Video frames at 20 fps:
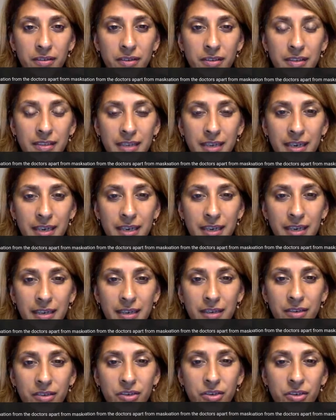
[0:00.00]
to say
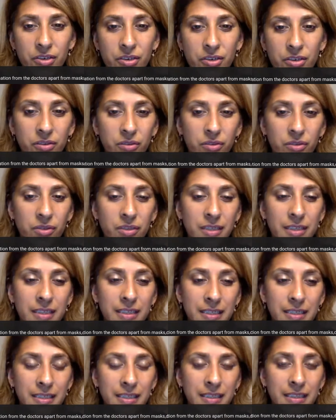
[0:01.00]
that you shouldn't socially
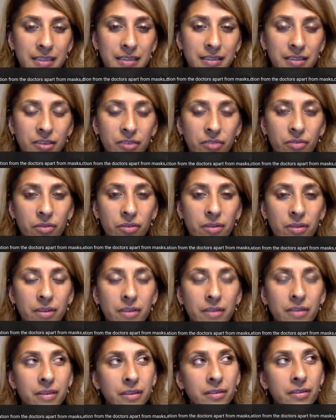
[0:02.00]
distance,
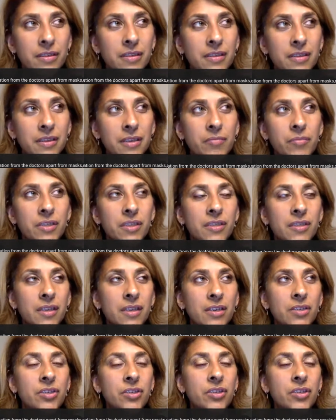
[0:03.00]
there is some
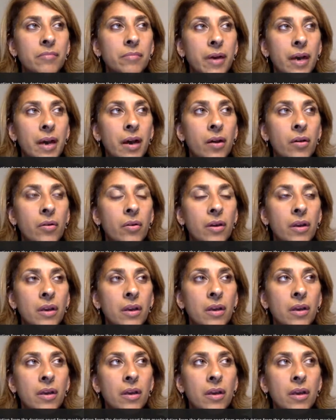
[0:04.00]
discussion about,
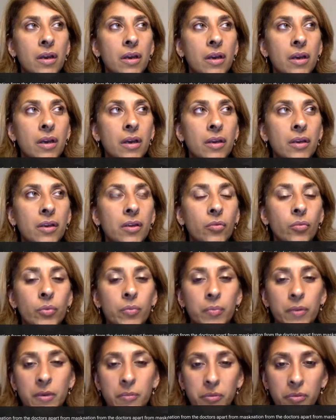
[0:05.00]

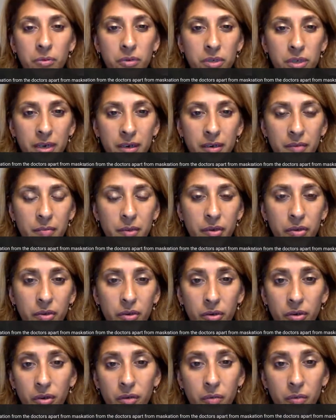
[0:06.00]
people were talking about
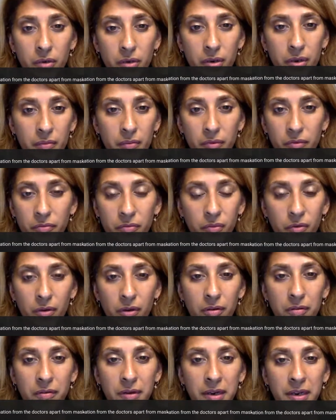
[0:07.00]
herd immunity
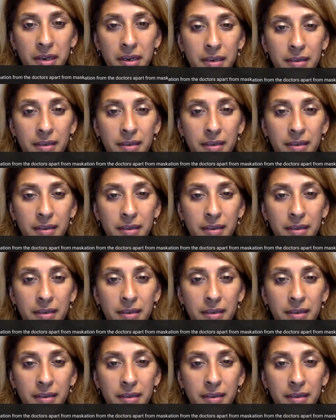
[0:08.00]
before, right?